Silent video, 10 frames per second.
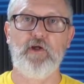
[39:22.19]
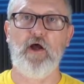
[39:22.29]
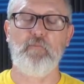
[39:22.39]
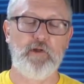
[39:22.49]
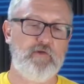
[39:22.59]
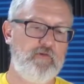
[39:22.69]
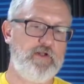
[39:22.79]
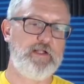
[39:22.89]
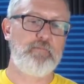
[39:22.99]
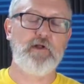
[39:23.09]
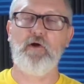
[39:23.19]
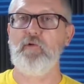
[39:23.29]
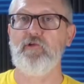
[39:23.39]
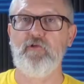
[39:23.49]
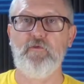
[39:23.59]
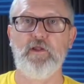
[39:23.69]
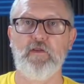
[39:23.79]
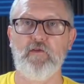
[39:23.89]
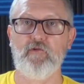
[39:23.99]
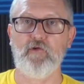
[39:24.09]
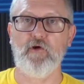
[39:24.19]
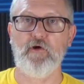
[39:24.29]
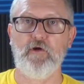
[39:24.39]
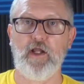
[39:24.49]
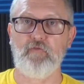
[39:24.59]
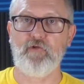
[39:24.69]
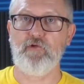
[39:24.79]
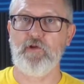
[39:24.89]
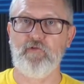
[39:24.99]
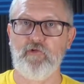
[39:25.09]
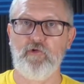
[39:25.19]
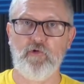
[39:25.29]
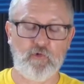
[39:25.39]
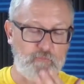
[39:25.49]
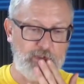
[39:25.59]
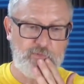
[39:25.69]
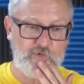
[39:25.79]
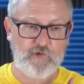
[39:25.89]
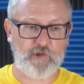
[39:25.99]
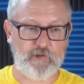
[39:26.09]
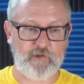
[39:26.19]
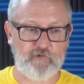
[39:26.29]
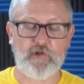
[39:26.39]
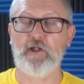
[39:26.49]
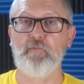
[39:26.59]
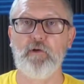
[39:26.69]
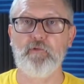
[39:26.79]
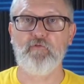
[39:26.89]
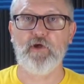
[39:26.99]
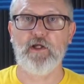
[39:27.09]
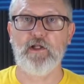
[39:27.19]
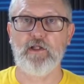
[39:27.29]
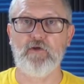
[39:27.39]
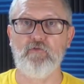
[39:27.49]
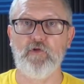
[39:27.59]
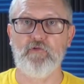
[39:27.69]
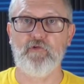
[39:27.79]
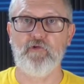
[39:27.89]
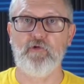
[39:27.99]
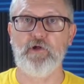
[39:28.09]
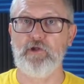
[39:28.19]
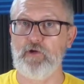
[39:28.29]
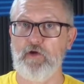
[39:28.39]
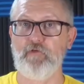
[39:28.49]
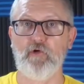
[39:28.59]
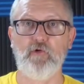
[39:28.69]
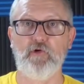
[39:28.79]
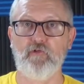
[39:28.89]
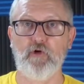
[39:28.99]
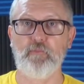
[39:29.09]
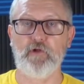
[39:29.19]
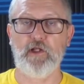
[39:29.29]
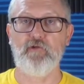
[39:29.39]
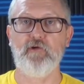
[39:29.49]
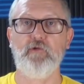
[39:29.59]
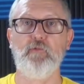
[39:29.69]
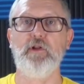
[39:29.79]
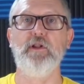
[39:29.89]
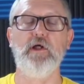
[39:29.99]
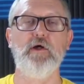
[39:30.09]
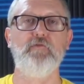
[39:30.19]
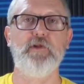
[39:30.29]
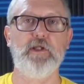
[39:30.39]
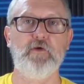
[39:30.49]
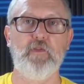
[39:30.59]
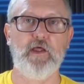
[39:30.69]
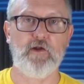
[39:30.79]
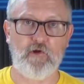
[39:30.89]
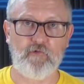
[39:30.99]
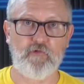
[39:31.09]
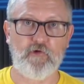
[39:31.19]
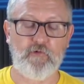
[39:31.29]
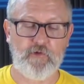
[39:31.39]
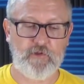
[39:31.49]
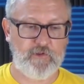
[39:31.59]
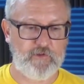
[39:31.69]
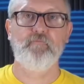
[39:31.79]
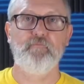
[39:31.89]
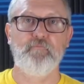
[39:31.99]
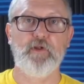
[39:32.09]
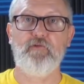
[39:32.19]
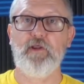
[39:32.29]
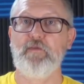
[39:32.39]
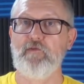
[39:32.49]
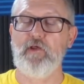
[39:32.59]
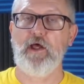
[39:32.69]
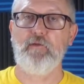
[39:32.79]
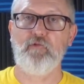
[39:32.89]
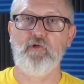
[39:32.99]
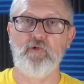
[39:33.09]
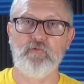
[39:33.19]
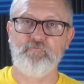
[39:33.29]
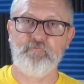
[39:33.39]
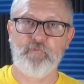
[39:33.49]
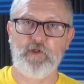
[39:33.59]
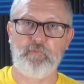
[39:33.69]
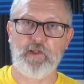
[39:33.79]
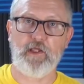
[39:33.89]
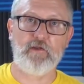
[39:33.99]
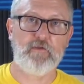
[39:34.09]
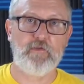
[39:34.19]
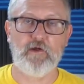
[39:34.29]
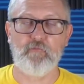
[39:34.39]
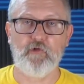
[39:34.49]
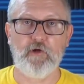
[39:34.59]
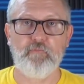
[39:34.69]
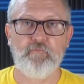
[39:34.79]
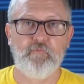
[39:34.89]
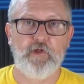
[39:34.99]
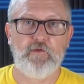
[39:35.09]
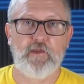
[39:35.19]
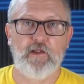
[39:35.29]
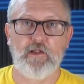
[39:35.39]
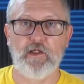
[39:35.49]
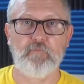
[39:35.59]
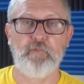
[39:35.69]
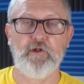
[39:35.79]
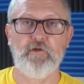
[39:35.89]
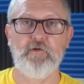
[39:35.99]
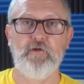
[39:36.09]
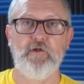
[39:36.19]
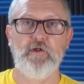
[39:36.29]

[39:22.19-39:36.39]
comments. Let me know what you think of this song after you listen to it, or maybe you're a Skinny Puppy fan and you've listened to it and you have your own interpretation. Would love to hear that also. Please take the time to give me that thumbs up. Hit that like button,